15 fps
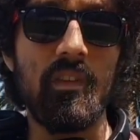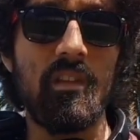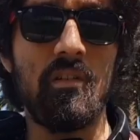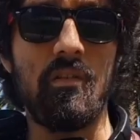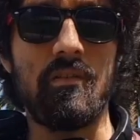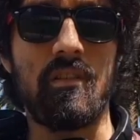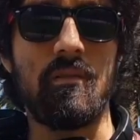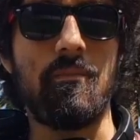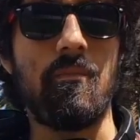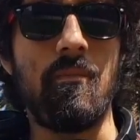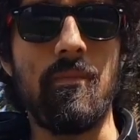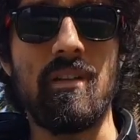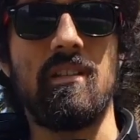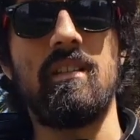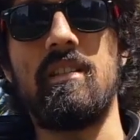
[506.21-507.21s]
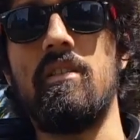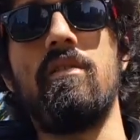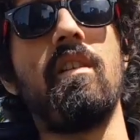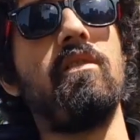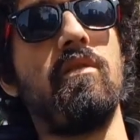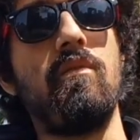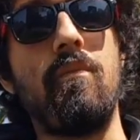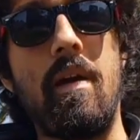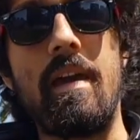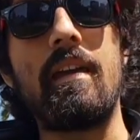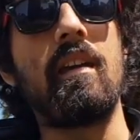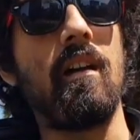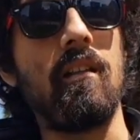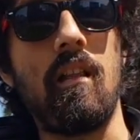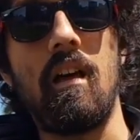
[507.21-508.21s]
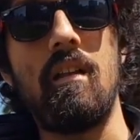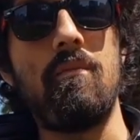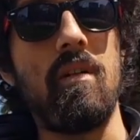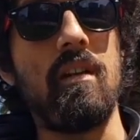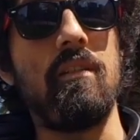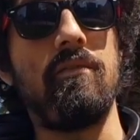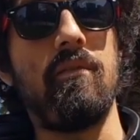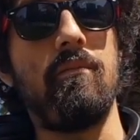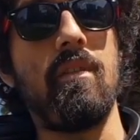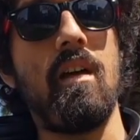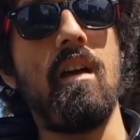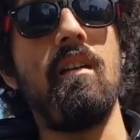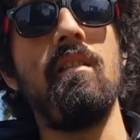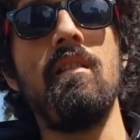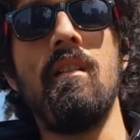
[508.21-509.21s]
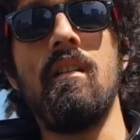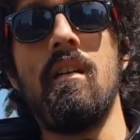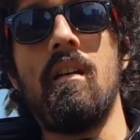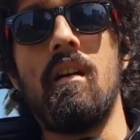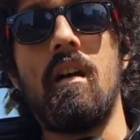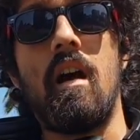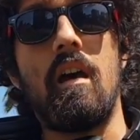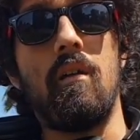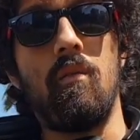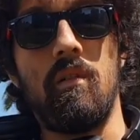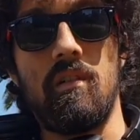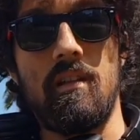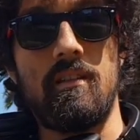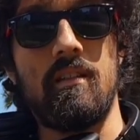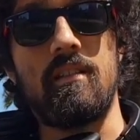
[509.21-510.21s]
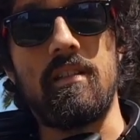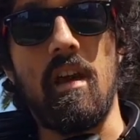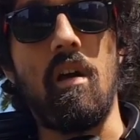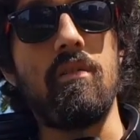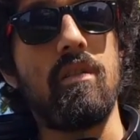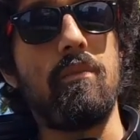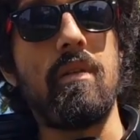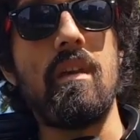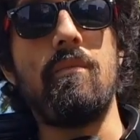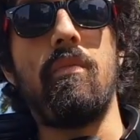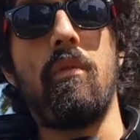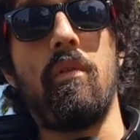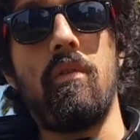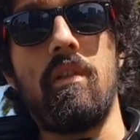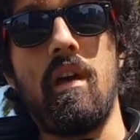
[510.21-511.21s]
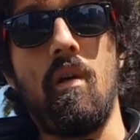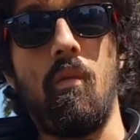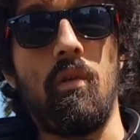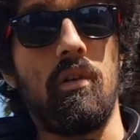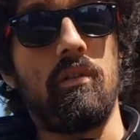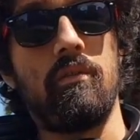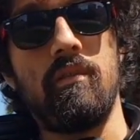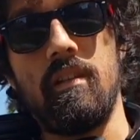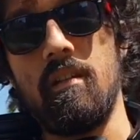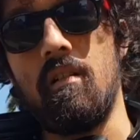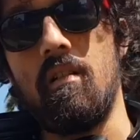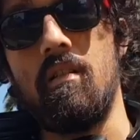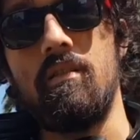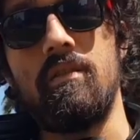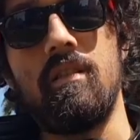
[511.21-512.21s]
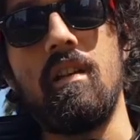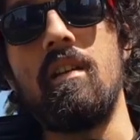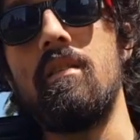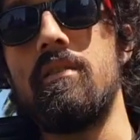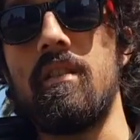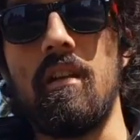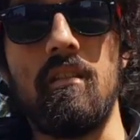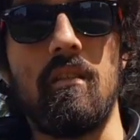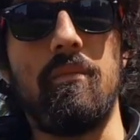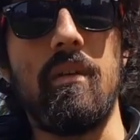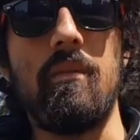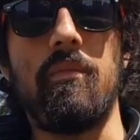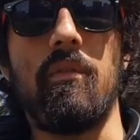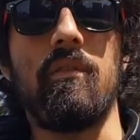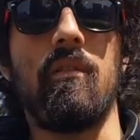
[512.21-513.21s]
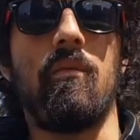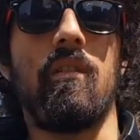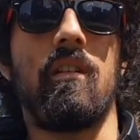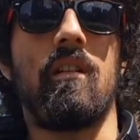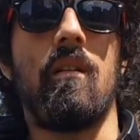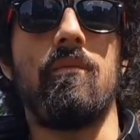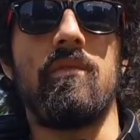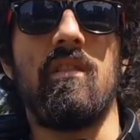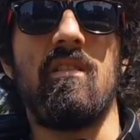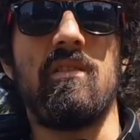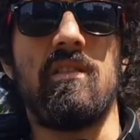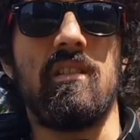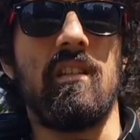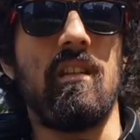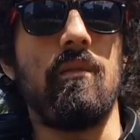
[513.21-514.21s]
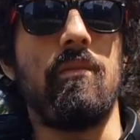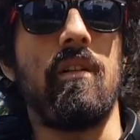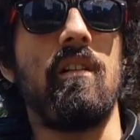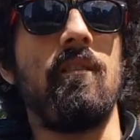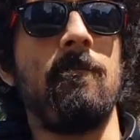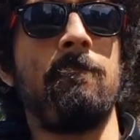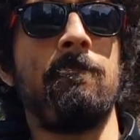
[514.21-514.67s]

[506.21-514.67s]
tourism business here. They do make a lot of money from that. I don't want to discount the people that work really hard to entertain the people that want to come to our city, but